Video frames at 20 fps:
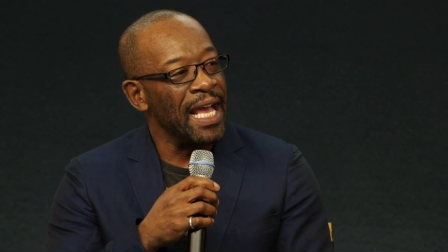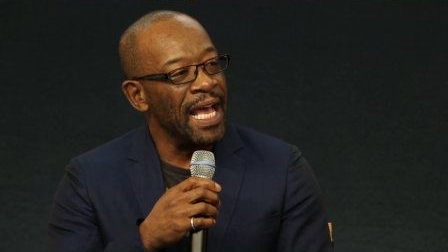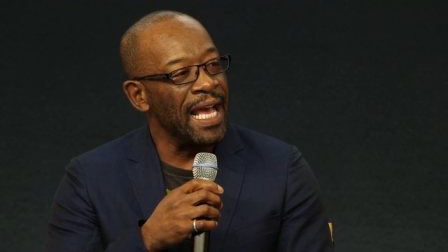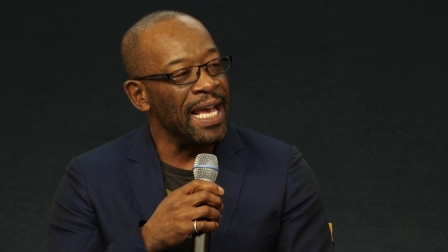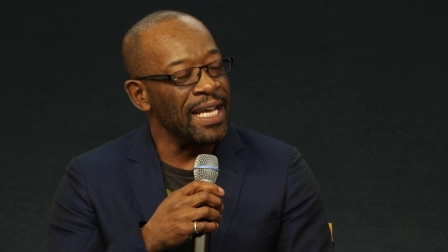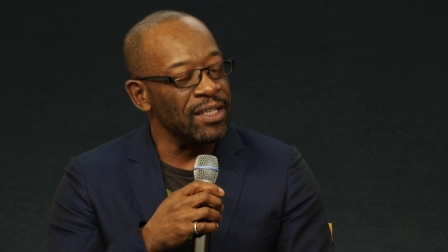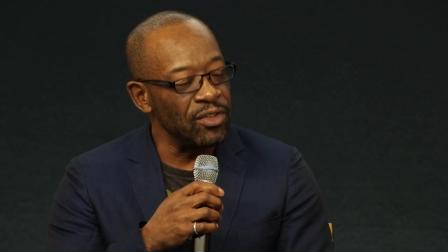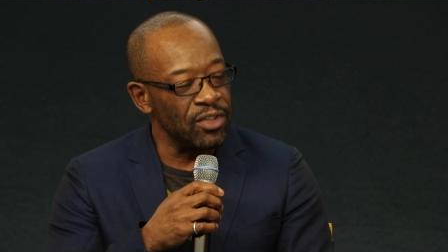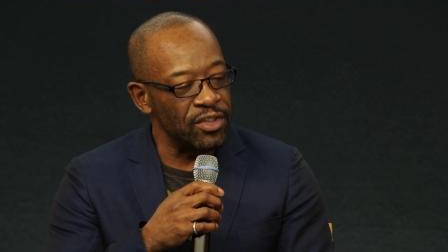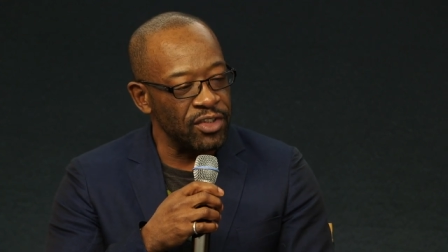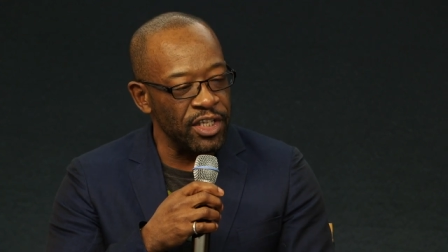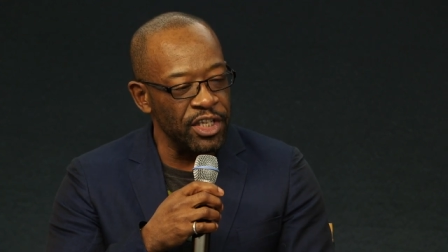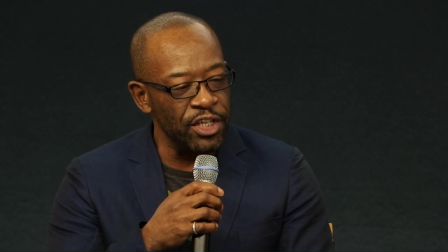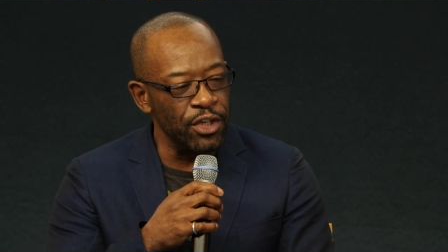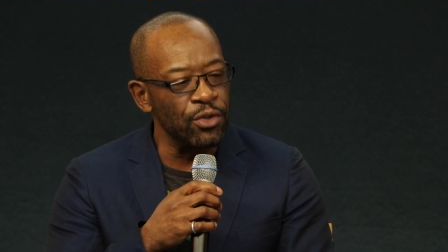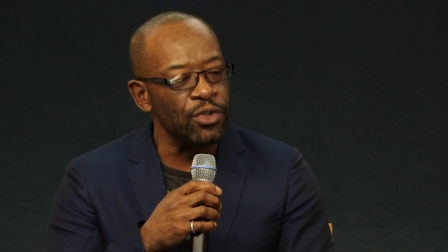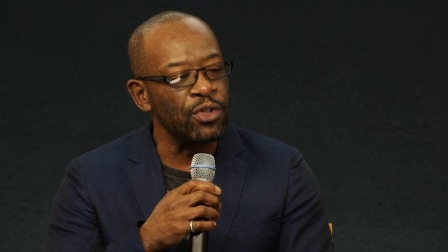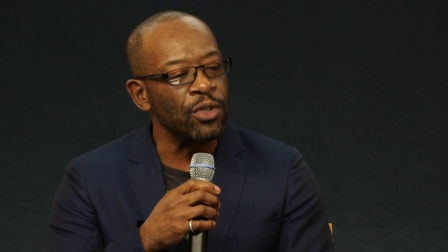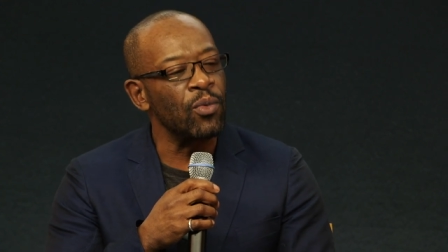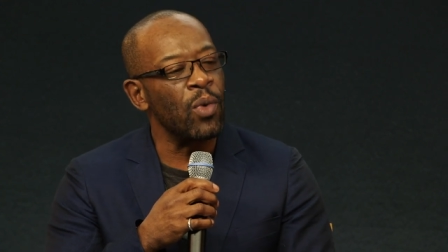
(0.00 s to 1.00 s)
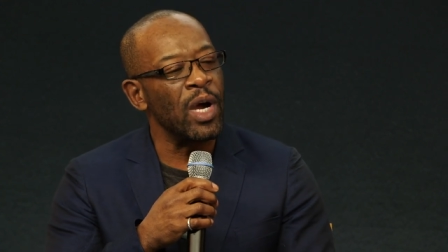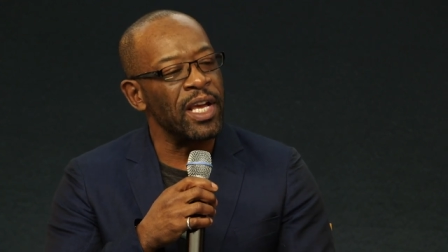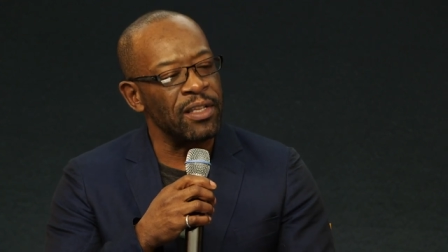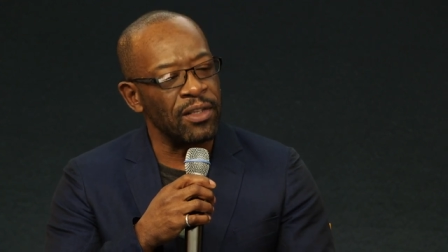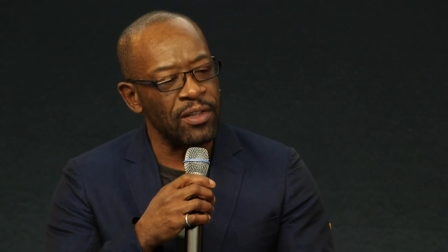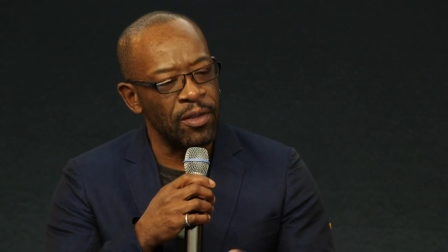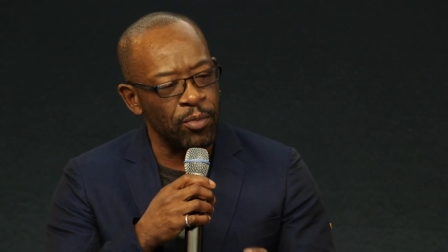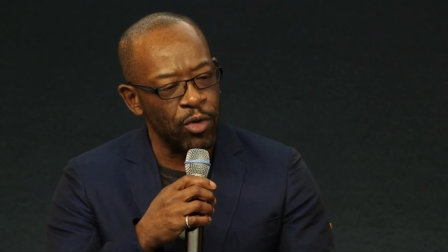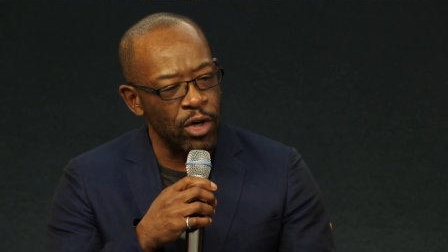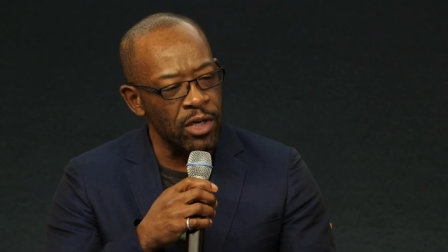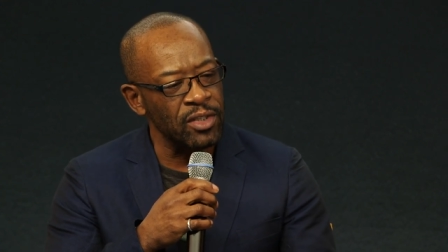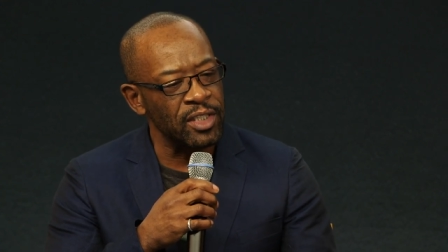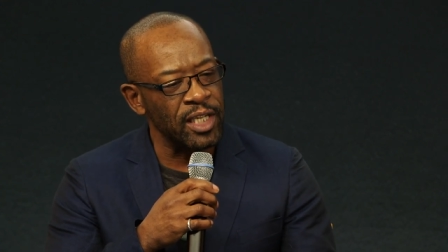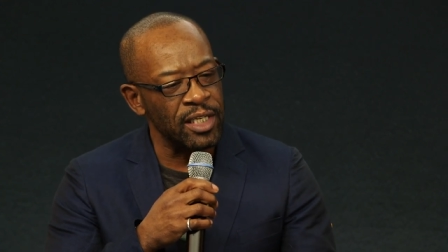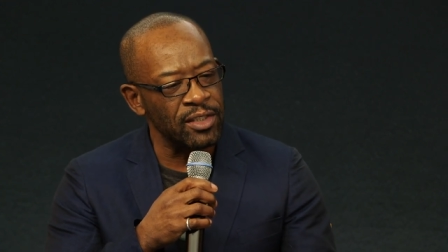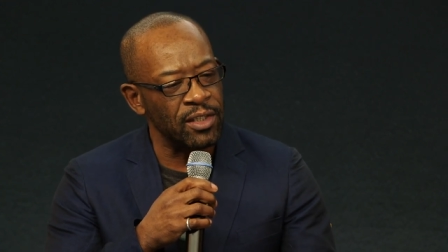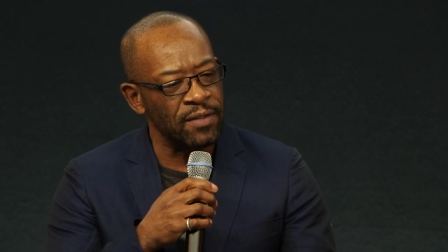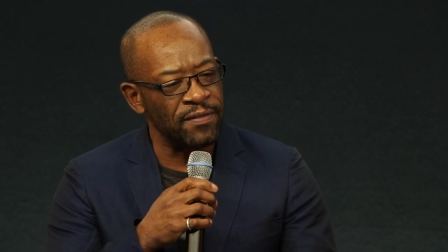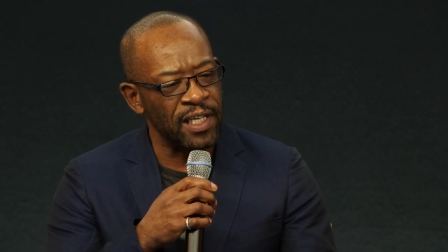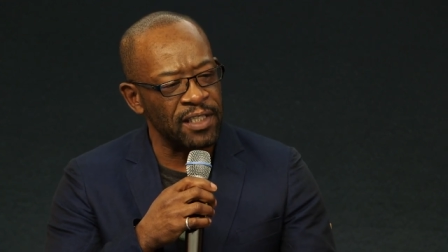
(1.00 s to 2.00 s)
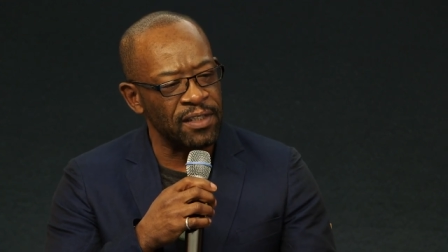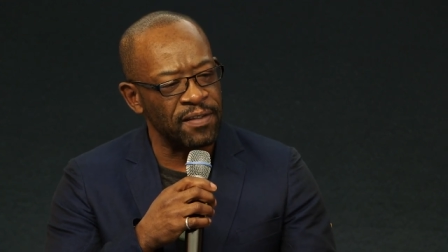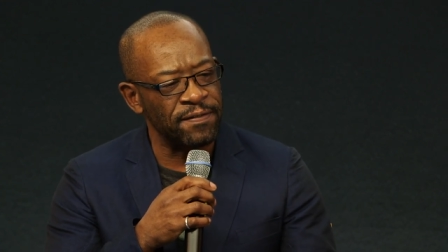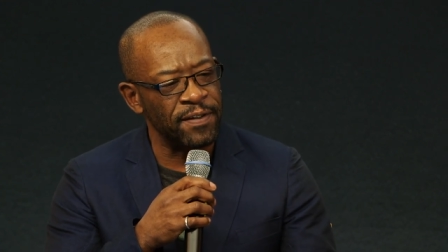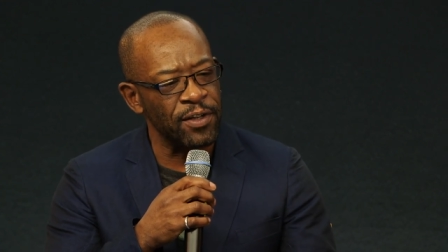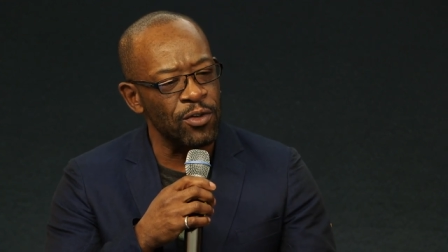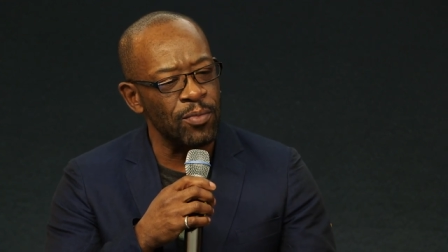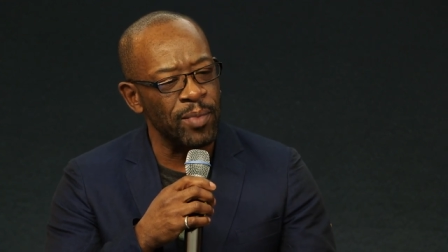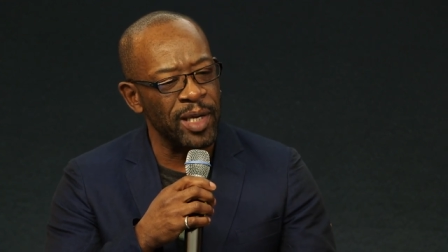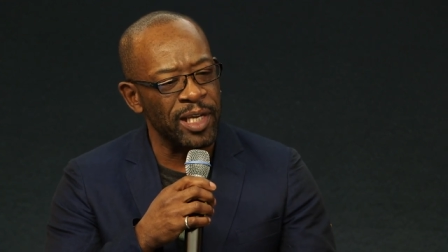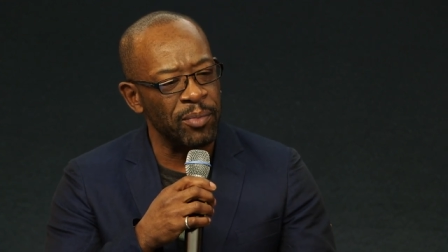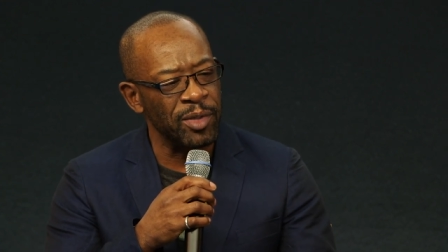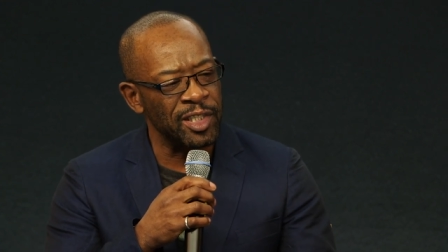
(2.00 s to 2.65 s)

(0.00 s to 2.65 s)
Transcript: And the usual way that the process of us filming,